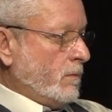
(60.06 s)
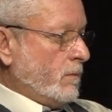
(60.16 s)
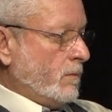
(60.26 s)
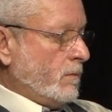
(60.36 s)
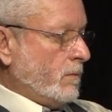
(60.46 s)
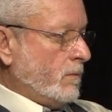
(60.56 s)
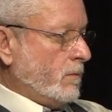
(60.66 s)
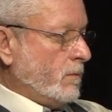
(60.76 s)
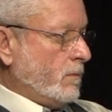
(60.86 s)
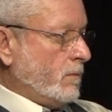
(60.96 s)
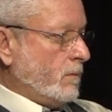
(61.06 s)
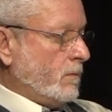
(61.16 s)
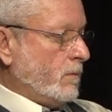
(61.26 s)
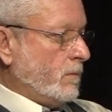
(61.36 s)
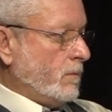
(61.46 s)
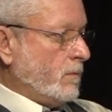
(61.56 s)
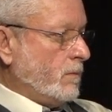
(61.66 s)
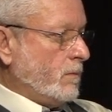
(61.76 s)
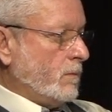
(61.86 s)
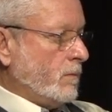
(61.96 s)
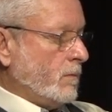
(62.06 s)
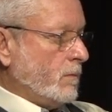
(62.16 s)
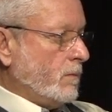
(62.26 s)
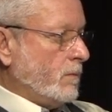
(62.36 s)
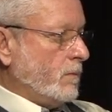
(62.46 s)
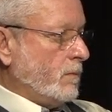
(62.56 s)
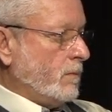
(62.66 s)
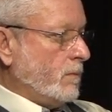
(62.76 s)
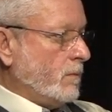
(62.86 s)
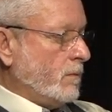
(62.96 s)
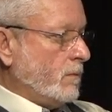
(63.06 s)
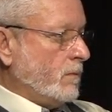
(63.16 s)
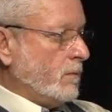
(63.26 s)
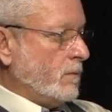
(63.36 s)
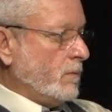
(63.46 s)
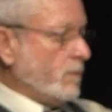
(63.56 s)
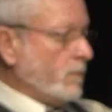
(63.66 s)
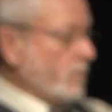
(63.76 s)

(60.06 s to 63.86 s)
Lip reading: (silent)